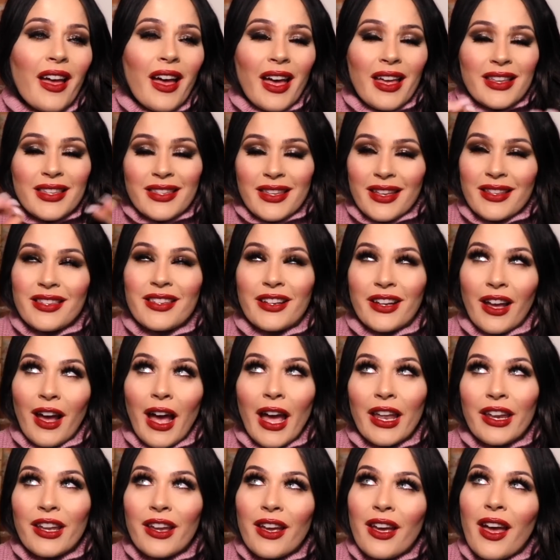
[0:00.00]
I said to
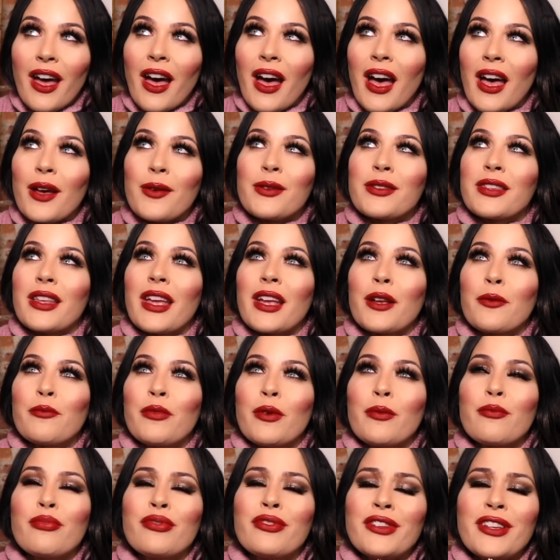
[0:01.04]
God, I was like,
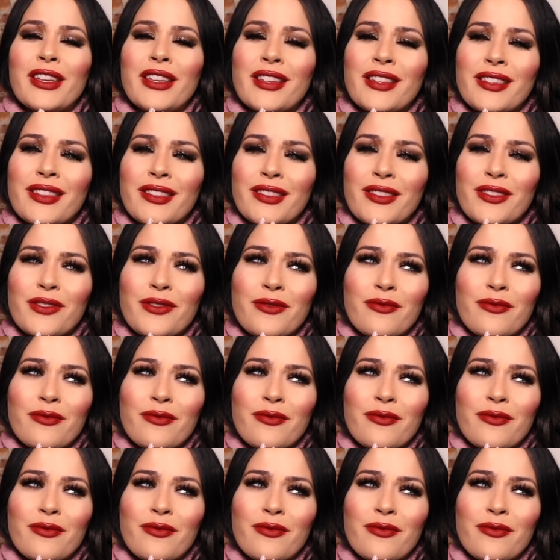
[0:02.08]
but please,